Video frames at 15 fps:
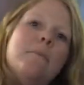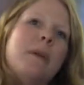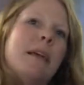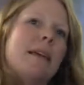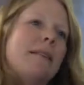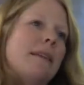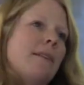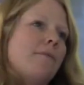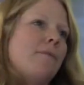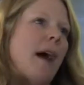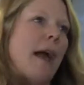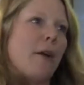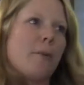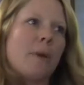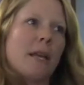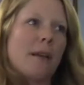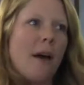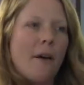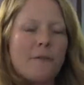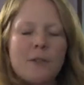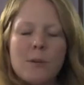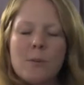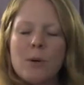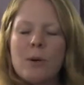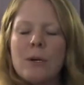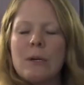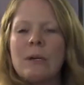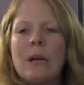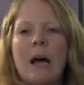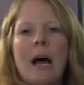making the environment
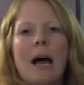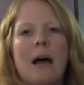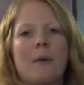comfortable,